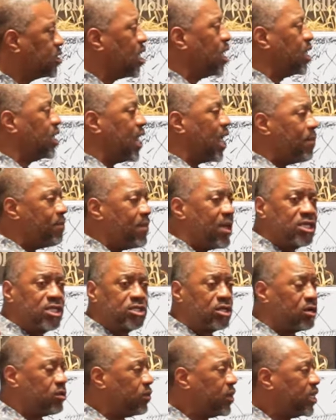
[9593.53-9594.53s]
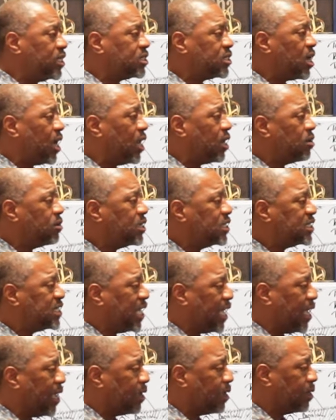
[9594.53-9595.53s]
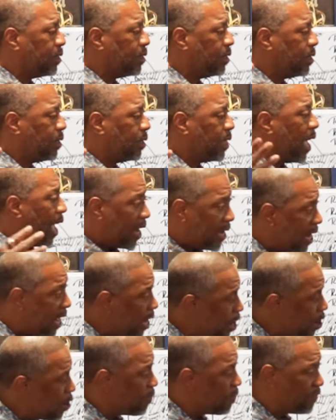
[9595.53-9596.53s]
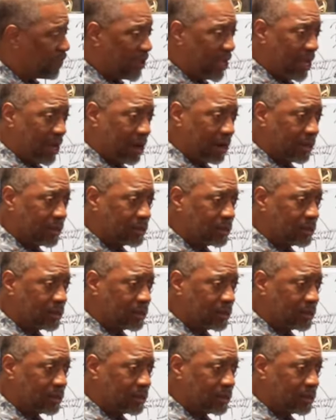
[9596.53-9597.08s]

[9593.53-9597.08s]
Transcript: That makes you a retard lunatic. I need no fears.